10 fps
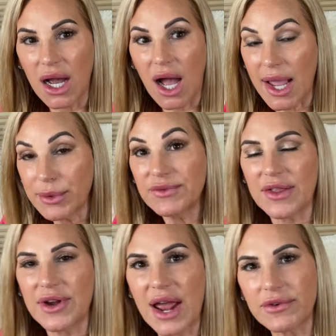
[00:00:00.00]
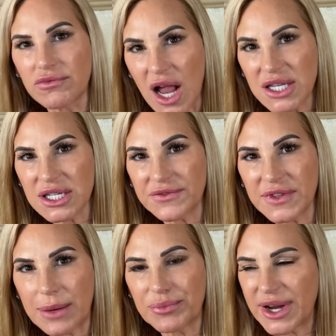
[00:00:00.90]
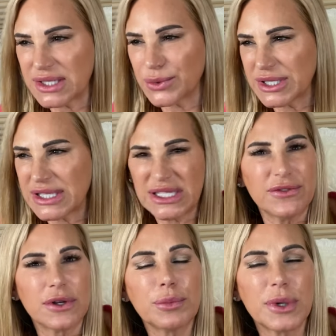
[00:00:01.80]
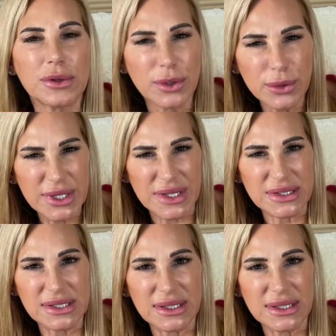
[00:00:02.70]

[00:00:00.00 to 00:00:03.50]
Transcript: I would rather have a Raja for that price or a Stephen Humbert Locust.